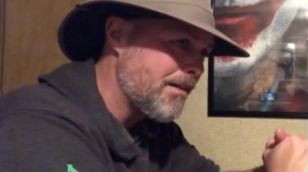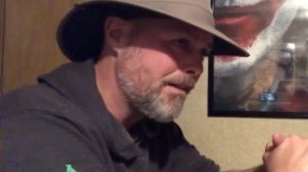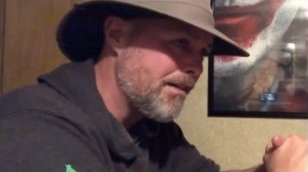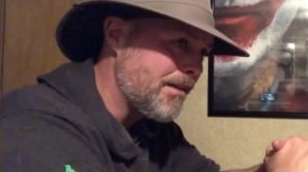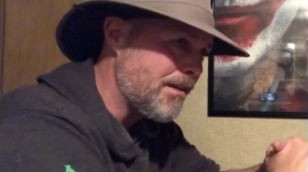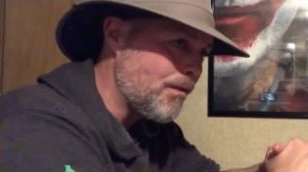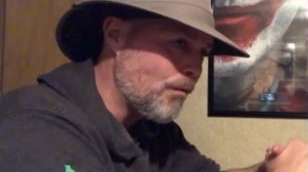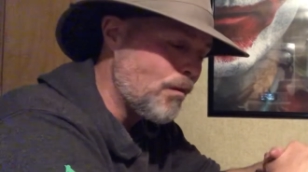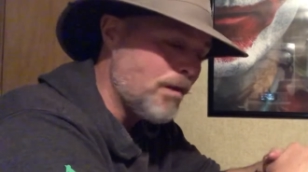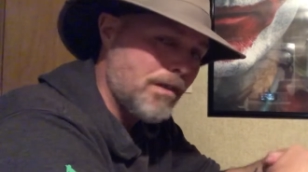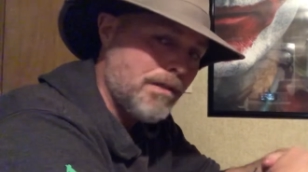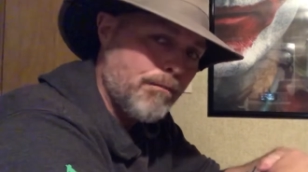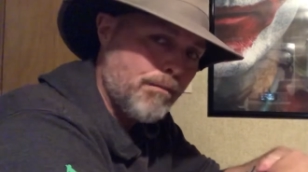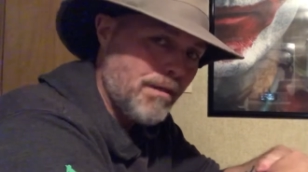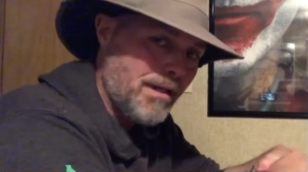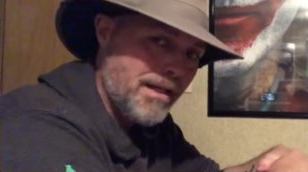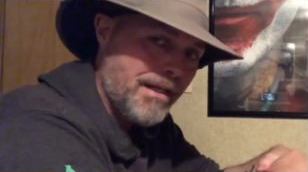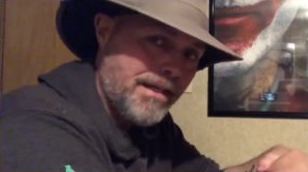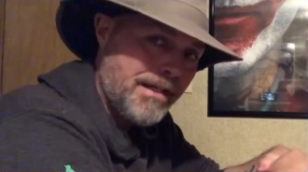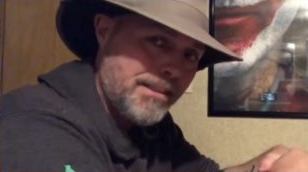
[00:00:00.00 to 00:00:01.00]
it wasn't a
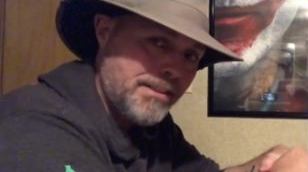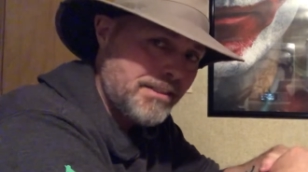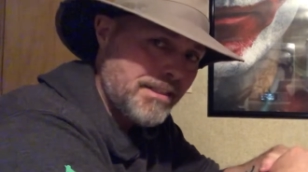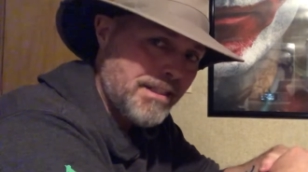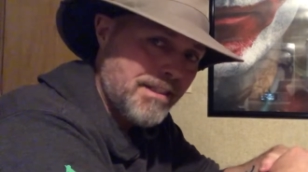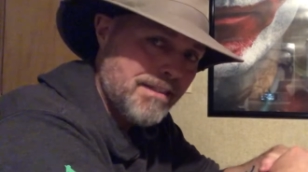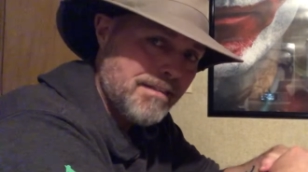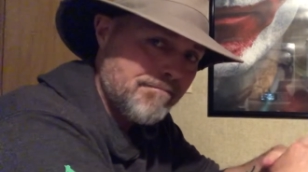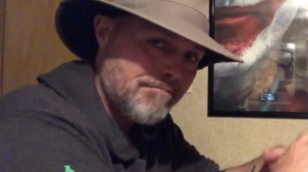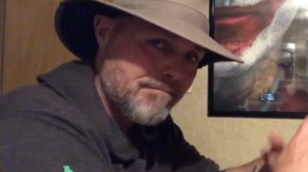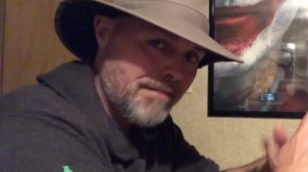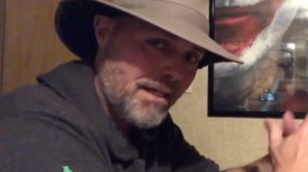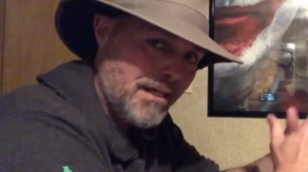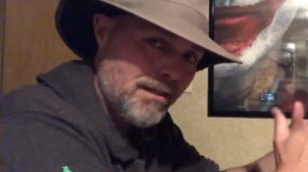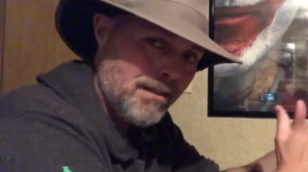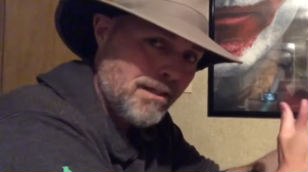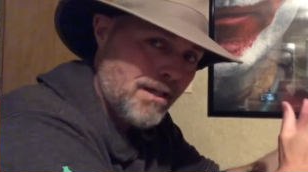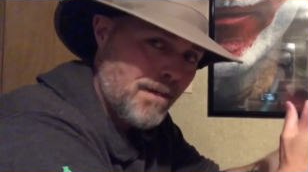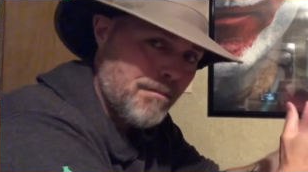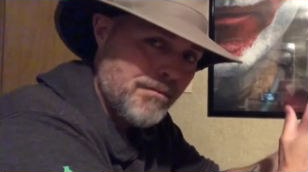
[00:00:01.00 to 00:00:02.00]
plane, jet,
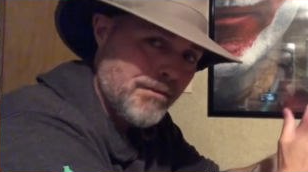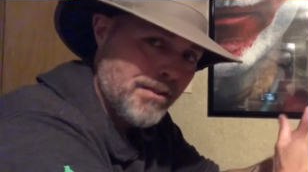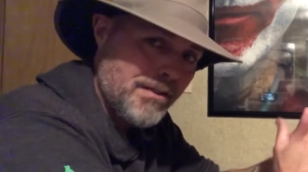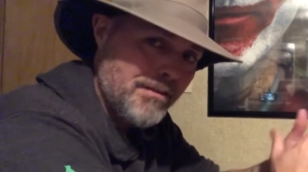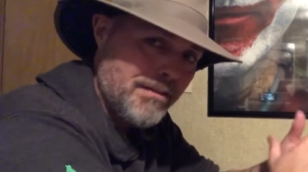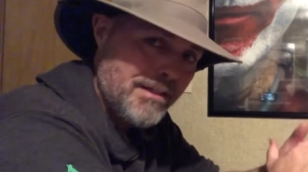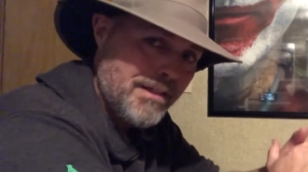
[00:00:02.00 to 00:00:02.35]
helicopter, anything